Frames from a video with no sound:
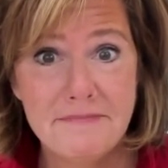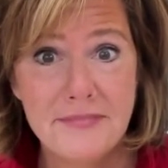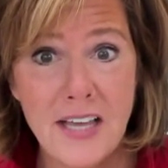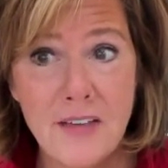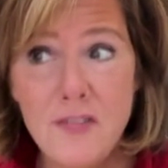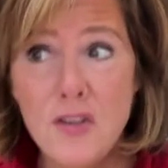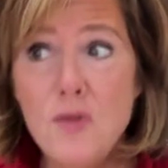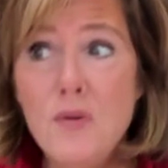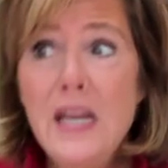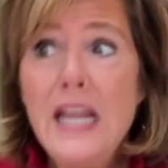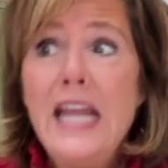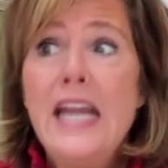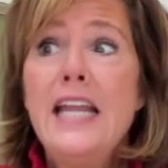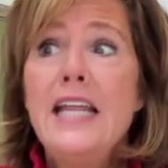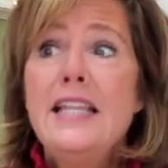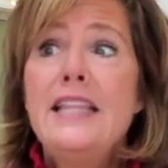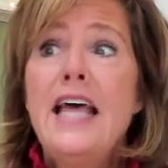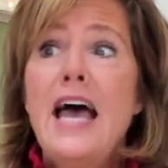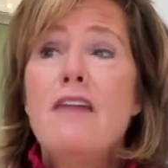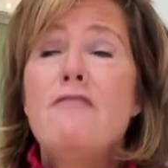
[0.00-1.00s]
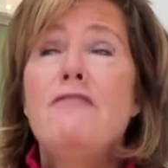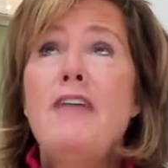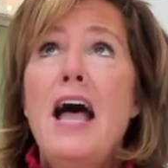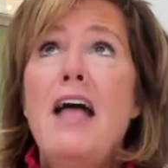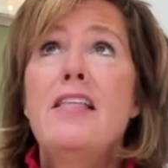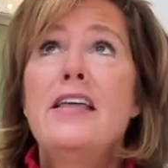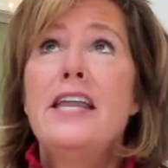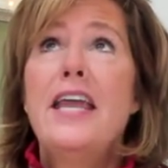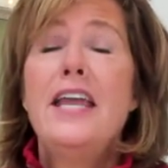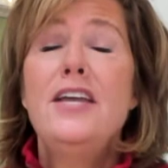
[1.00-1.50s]
If you needed that
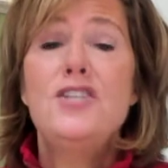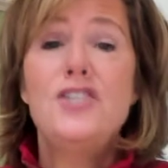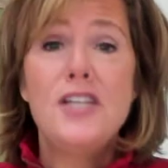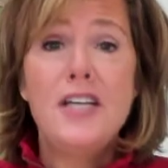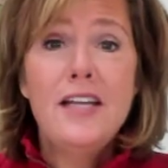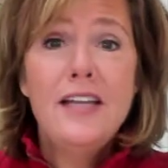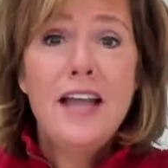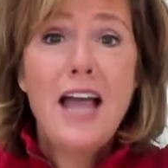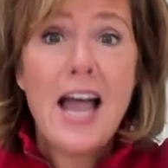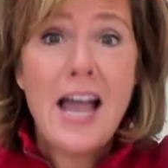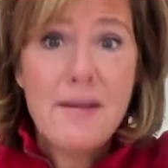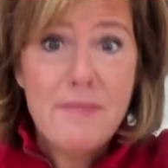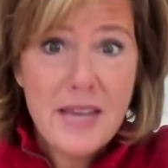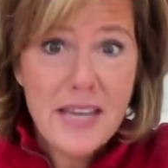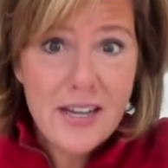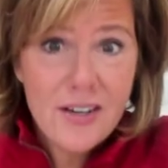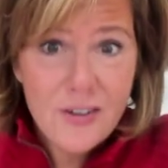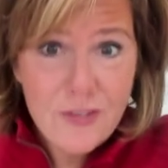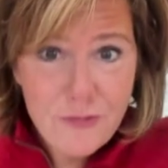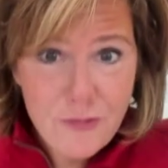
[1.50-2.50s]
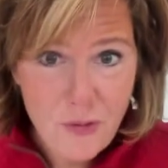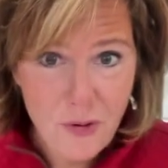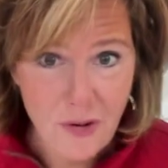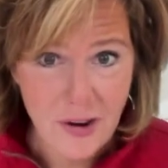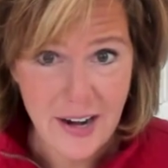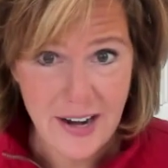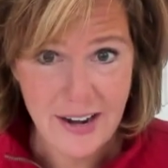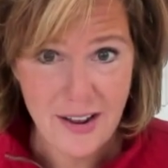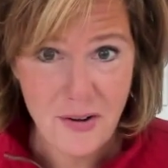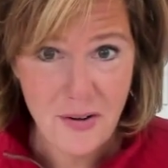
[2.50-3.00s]
validation, I'm here for
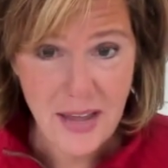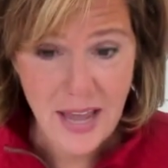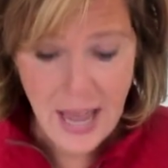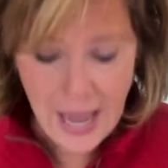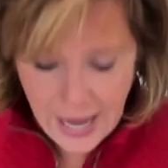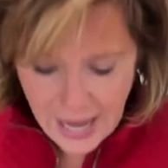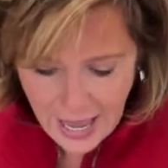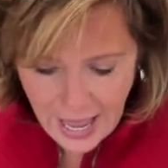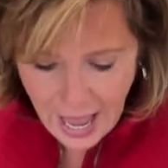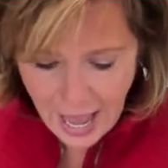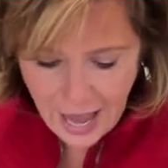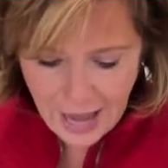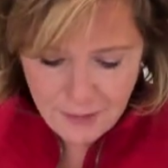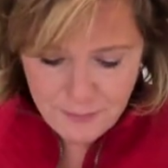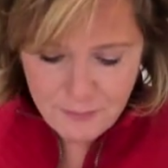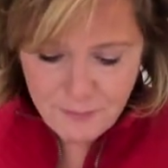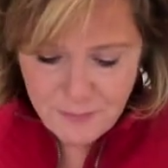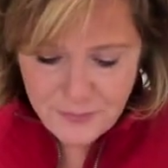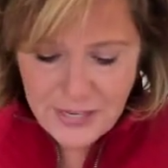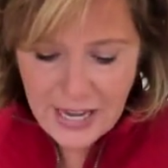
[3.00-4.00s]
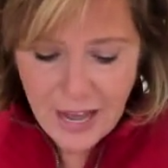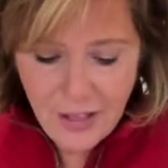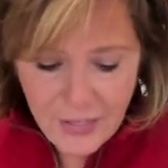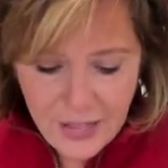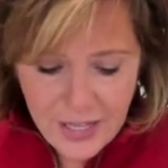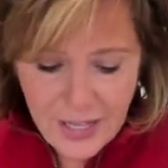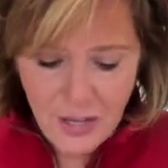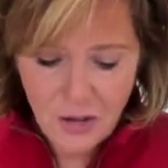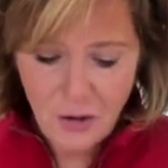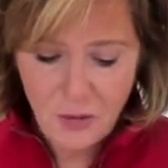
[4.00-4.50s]
it, okay? I'm
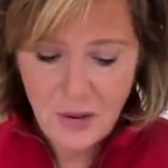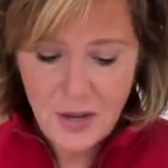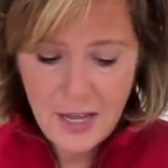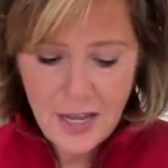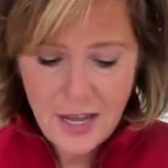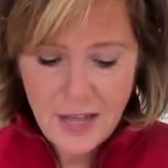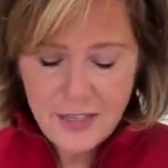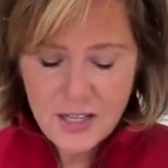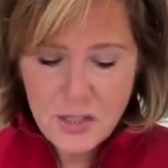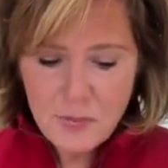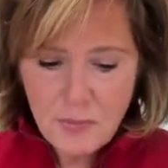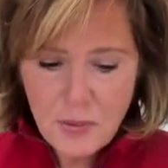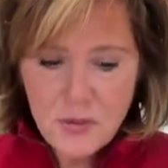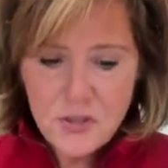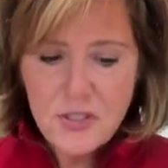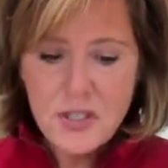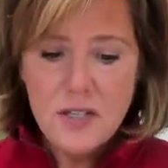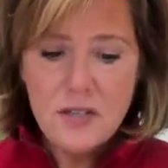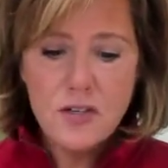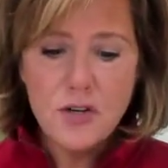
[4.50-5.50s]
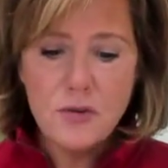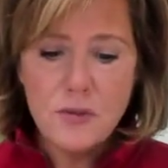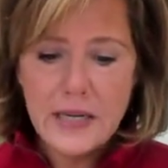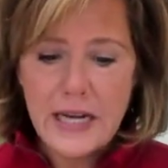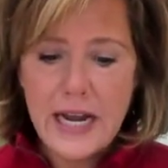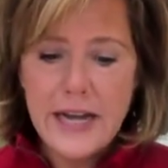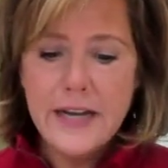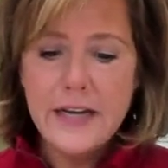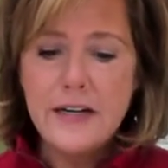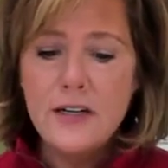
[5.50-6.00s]
telling you, this person
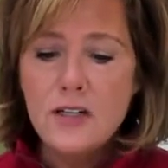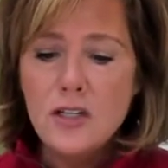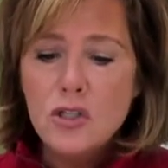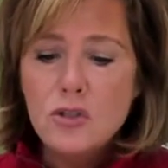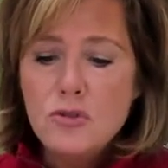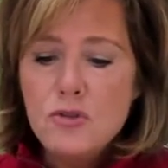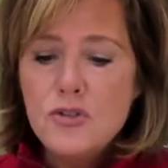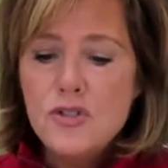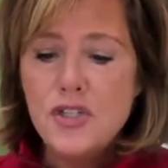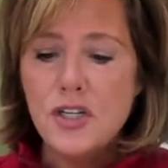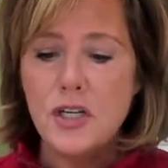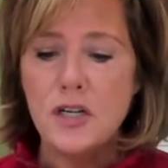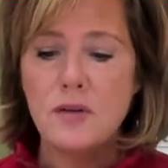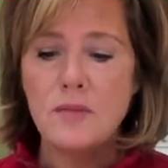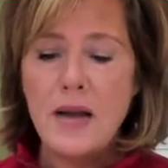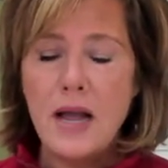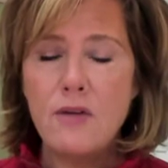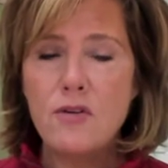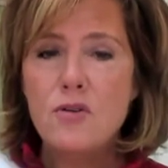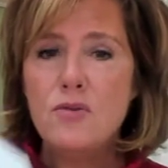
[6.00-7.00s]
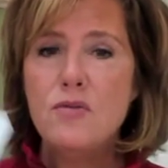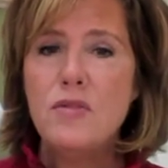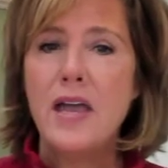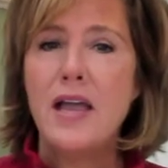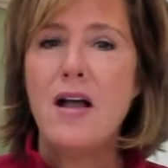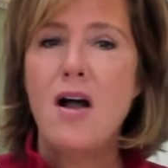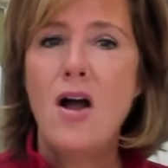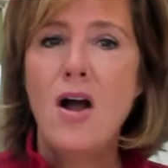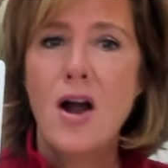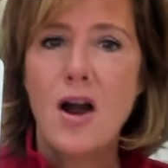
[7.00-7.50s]
created an illusion around who
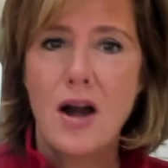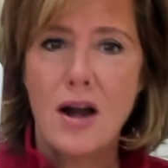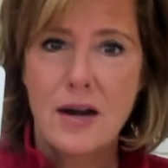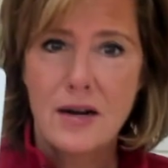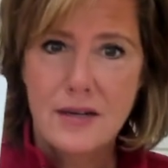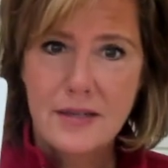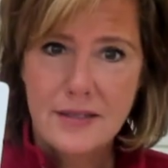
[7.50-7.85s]
they are.